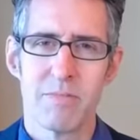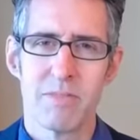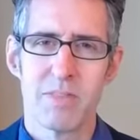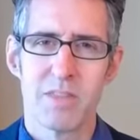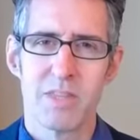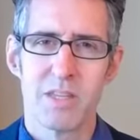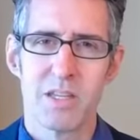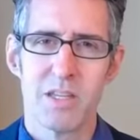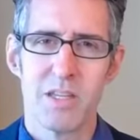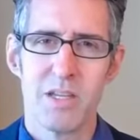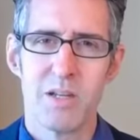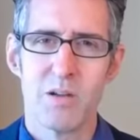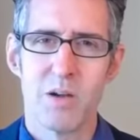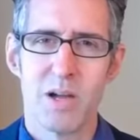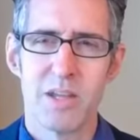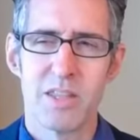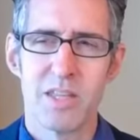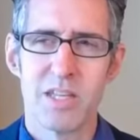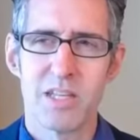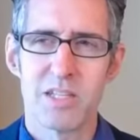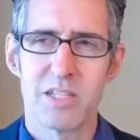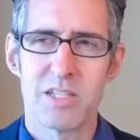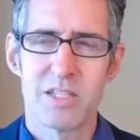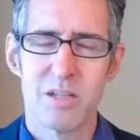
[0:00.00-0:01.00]
You know, I
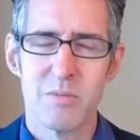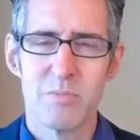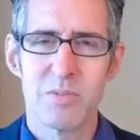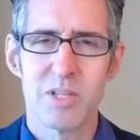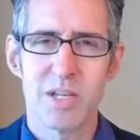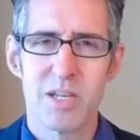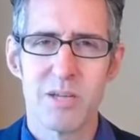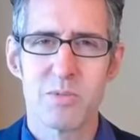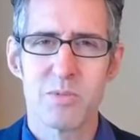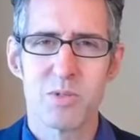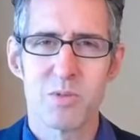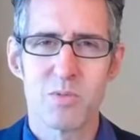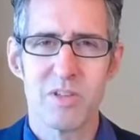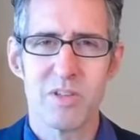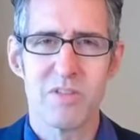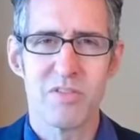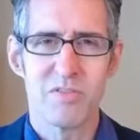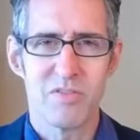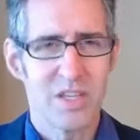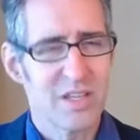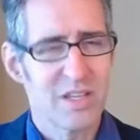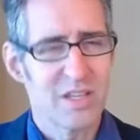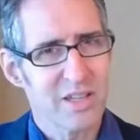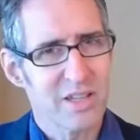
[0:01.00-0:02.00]
think sometimes we
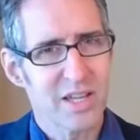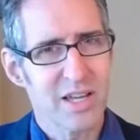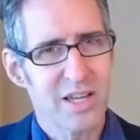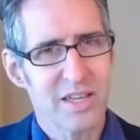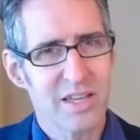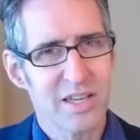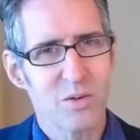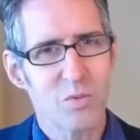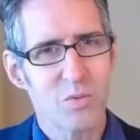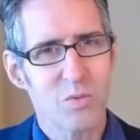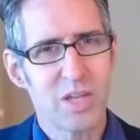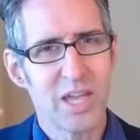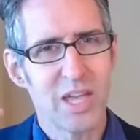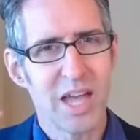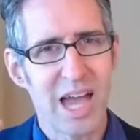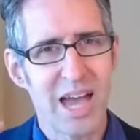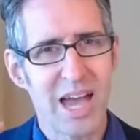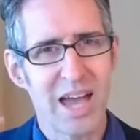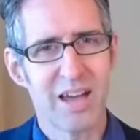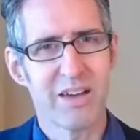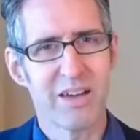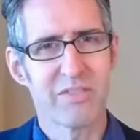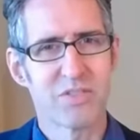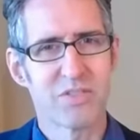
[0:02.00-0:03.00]
feel like we
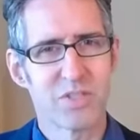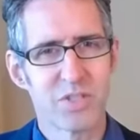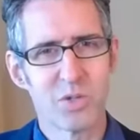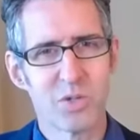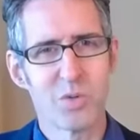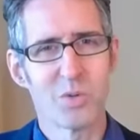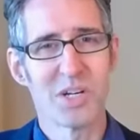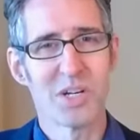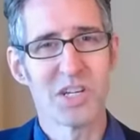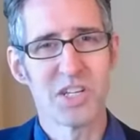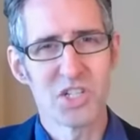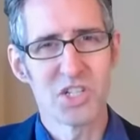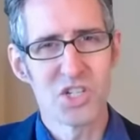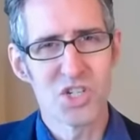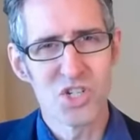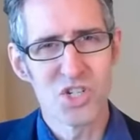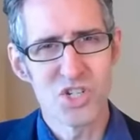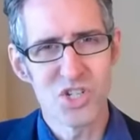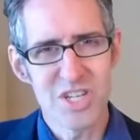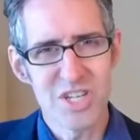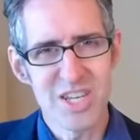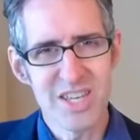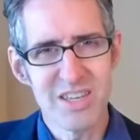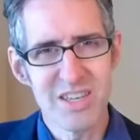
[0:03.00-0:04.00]
have to
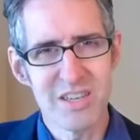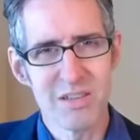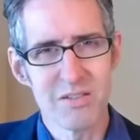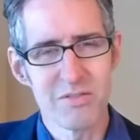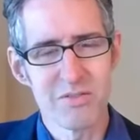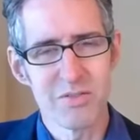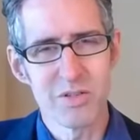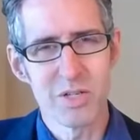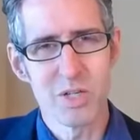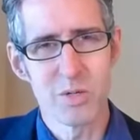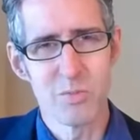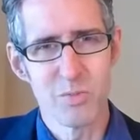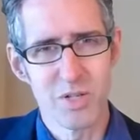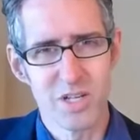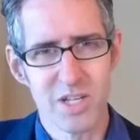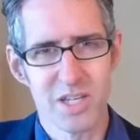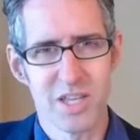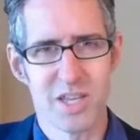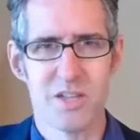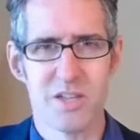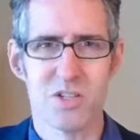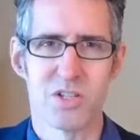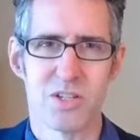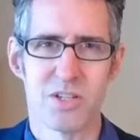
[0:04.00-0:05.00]
achieve
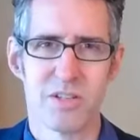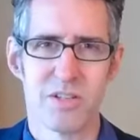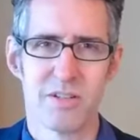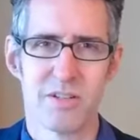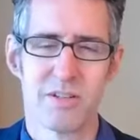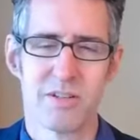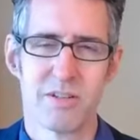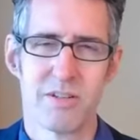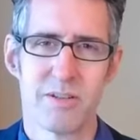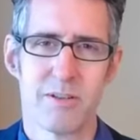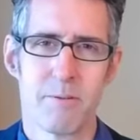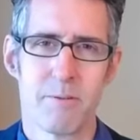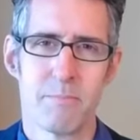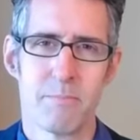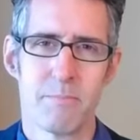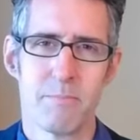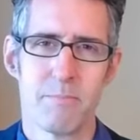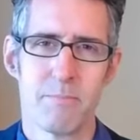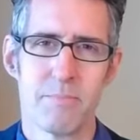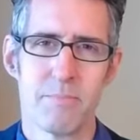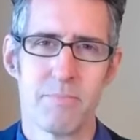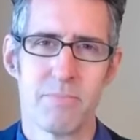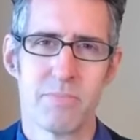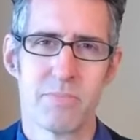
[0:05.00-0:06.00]
communication.
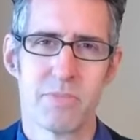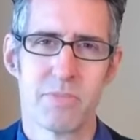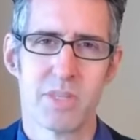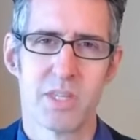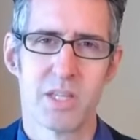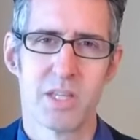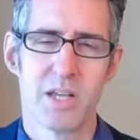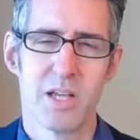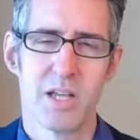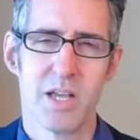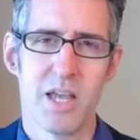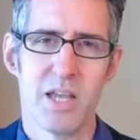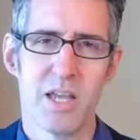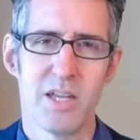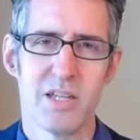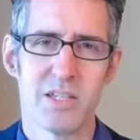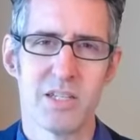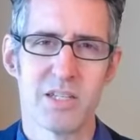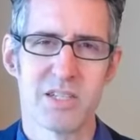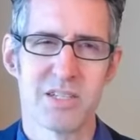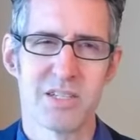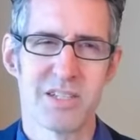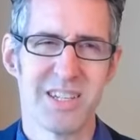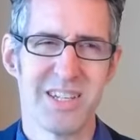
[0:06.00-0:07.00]
And
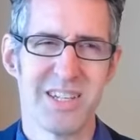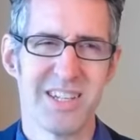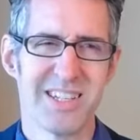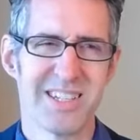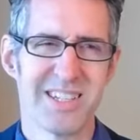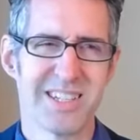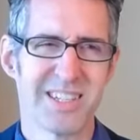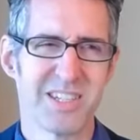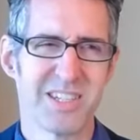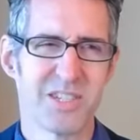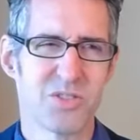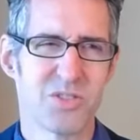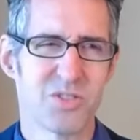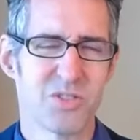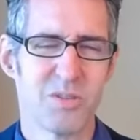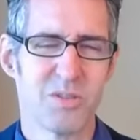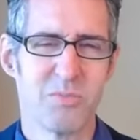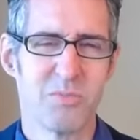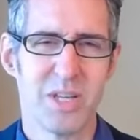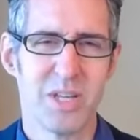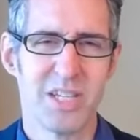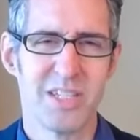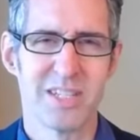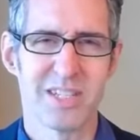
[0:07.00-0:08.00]
it's, and it's this
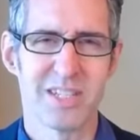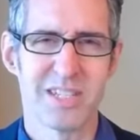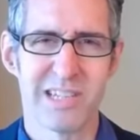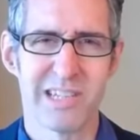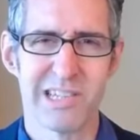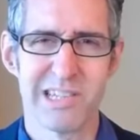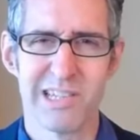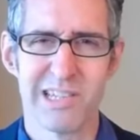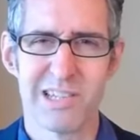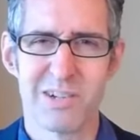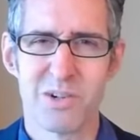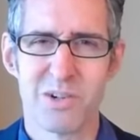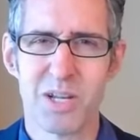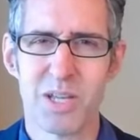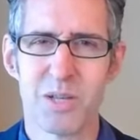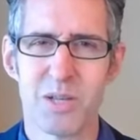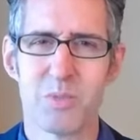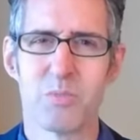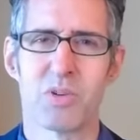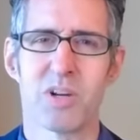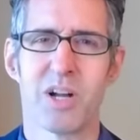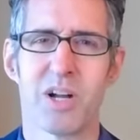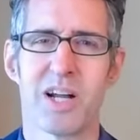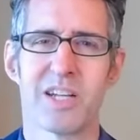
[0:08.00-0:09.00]
tremendous learning
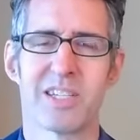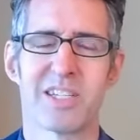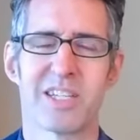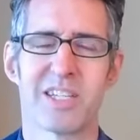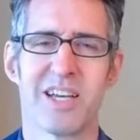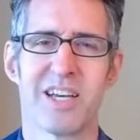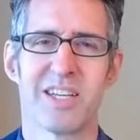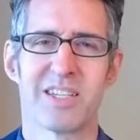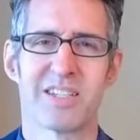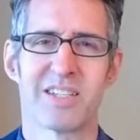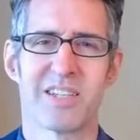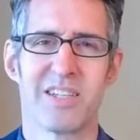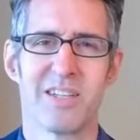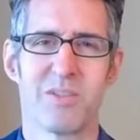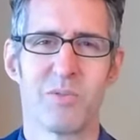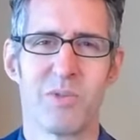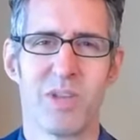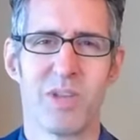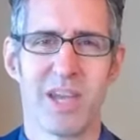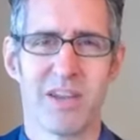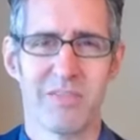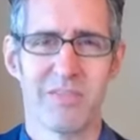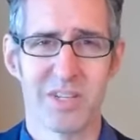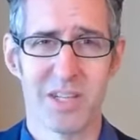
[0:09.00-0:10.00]
process, and we
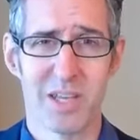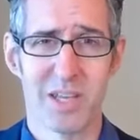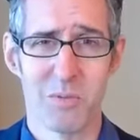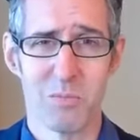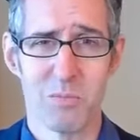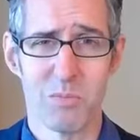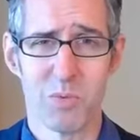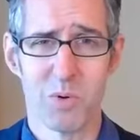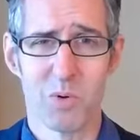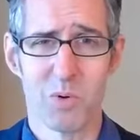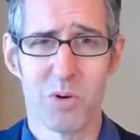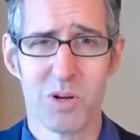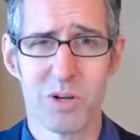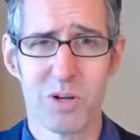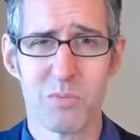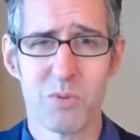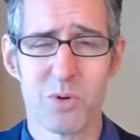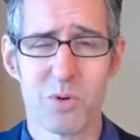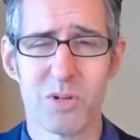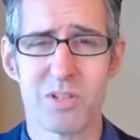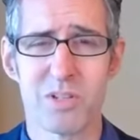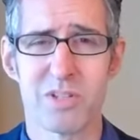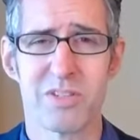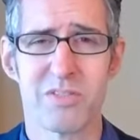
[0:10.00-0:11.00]
have to get more and
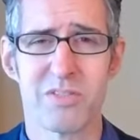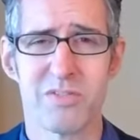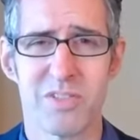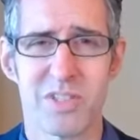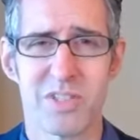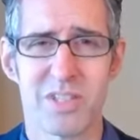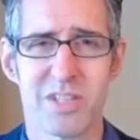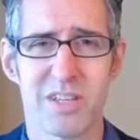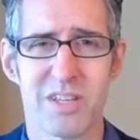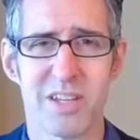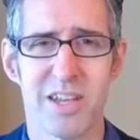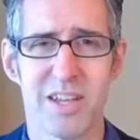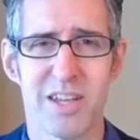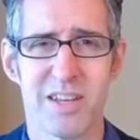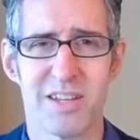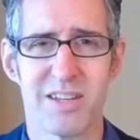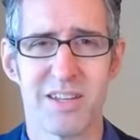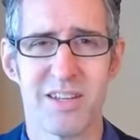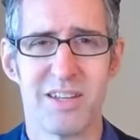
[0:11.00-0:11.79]
more sophisticated